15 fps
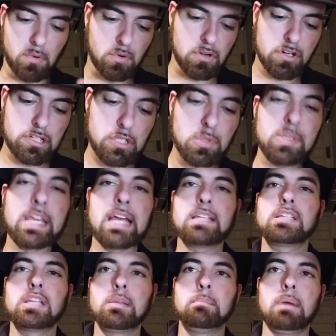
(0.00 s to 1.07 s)
order to
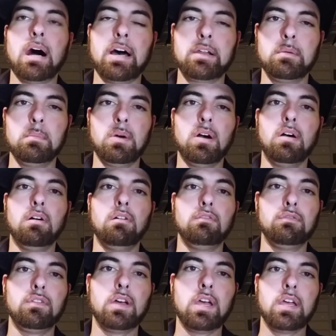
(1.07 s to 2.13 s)
get to the bottom
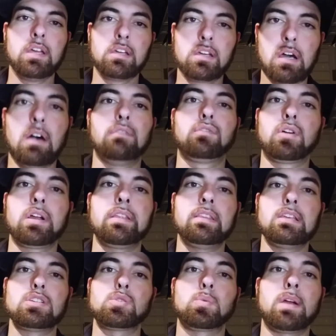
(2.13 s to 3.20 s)
of covering
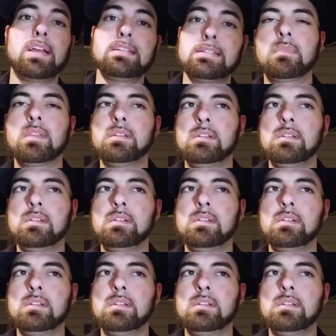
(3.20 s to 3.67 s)
this race,